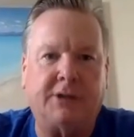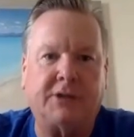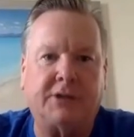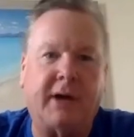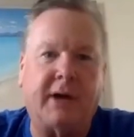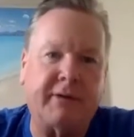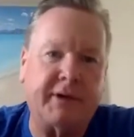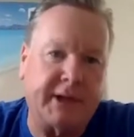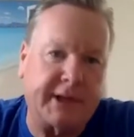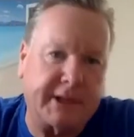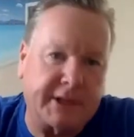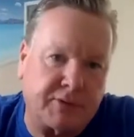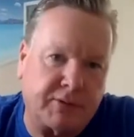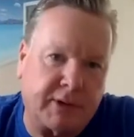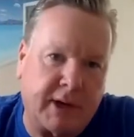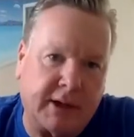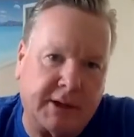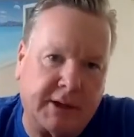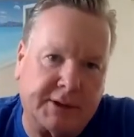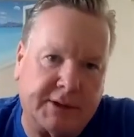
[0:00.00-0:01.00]
So everything is
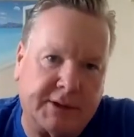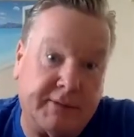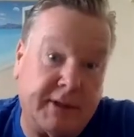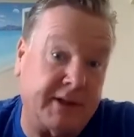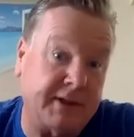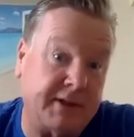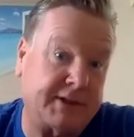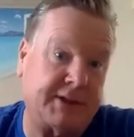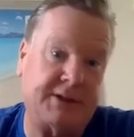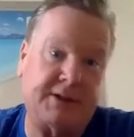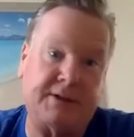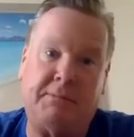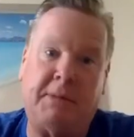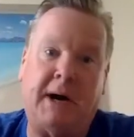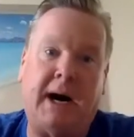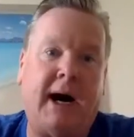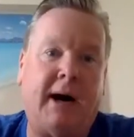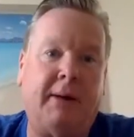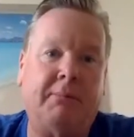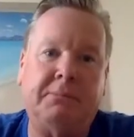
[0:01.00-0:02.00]
relative. Now, this is a
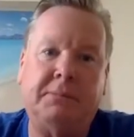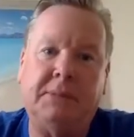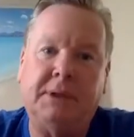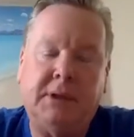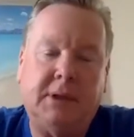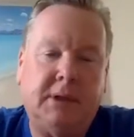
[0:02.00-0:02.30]
mom